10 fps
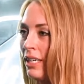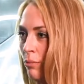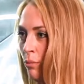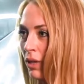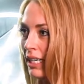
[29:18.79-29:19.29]

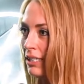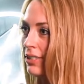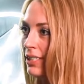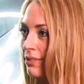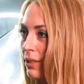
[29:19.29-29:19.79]
more
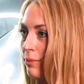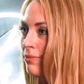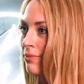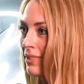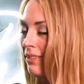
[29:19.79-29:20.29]
interest
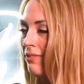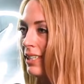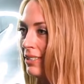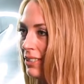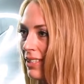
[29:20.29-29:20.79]
from
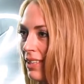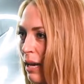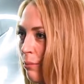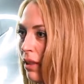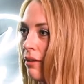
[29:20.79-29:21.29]
investors on
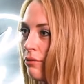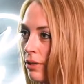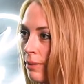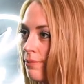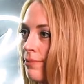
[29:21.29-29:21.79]
that platform.